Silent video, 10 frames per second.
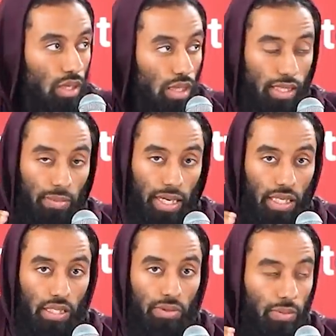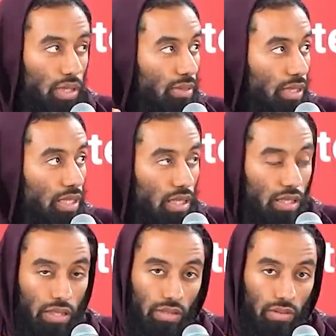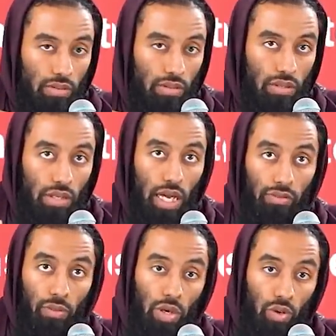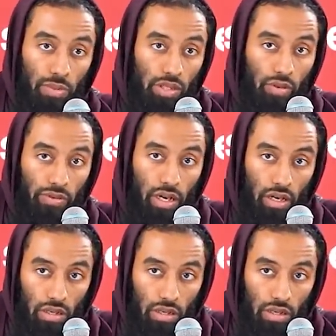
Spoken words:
Does that make sense, my brothers and my sisters? Everybody with me so far?